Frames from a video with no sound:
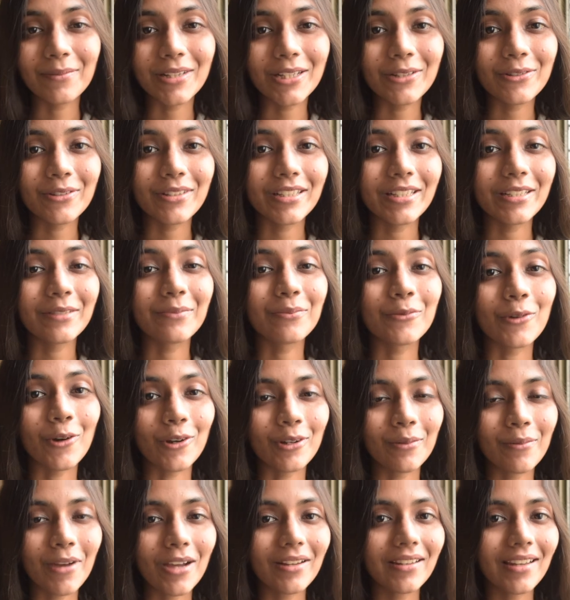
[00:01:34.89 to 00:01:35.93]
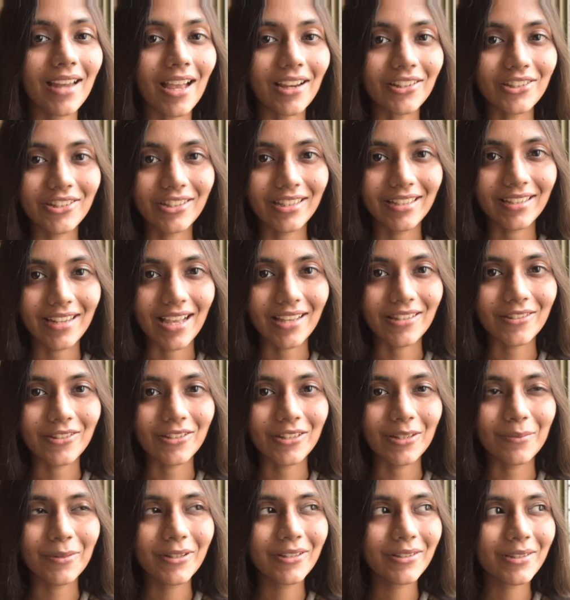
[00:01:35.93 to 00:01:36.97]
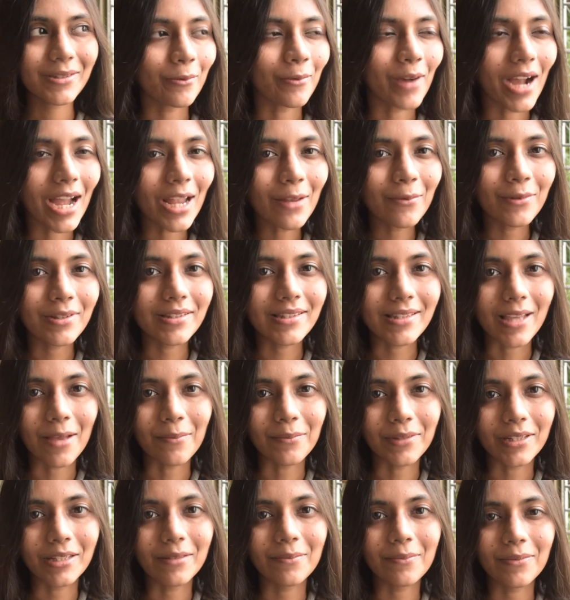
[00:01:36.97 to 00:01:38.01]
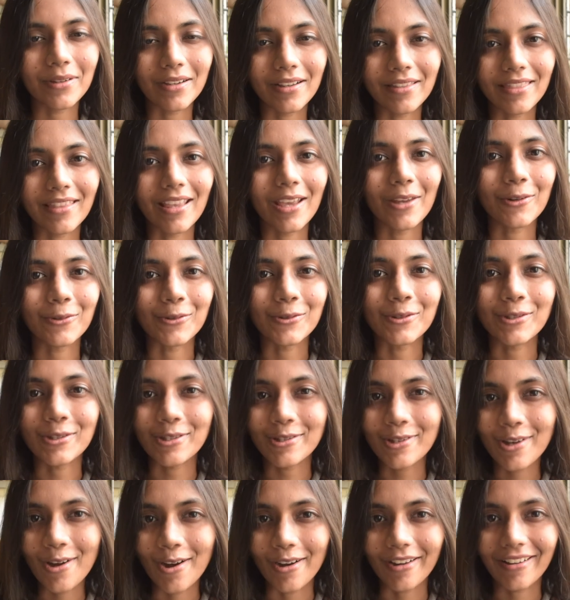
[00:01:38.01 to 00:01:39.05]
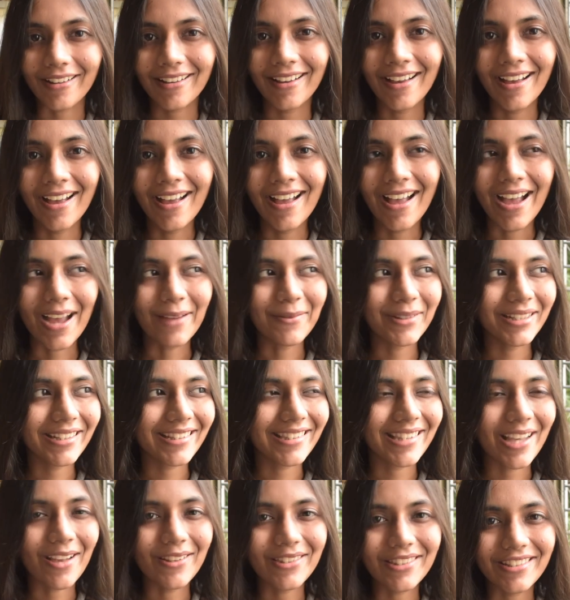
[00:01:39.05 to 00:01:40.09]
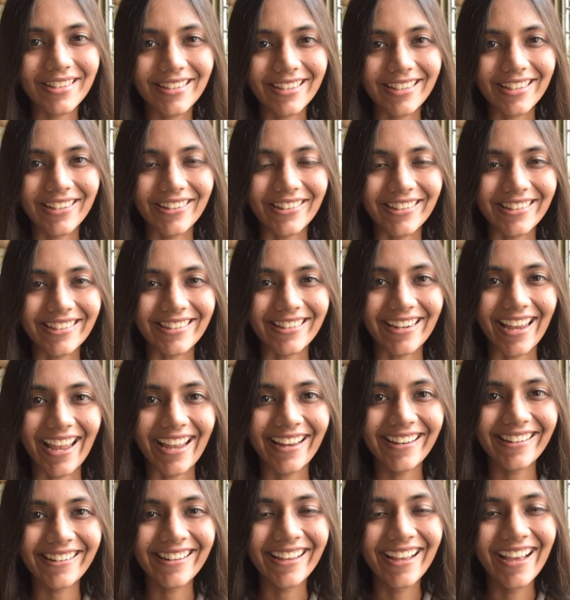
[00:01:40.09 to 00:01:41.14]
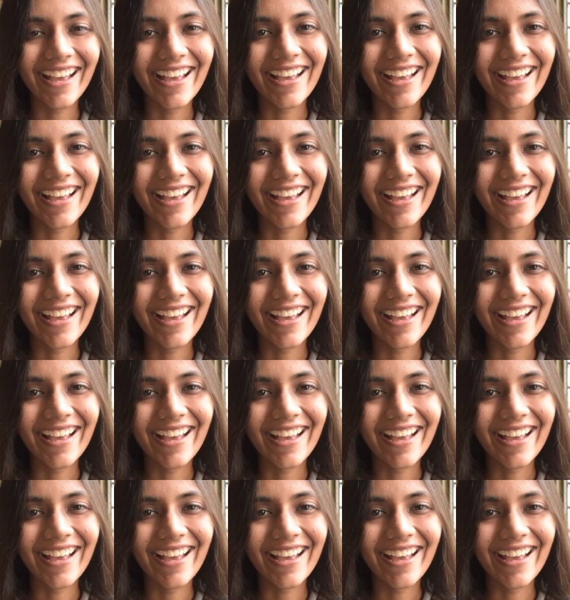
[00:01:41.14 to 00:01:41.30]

me to read more about luxury industry, because why would somebody burn their own stock? I mean, it sounds ridiculous, right?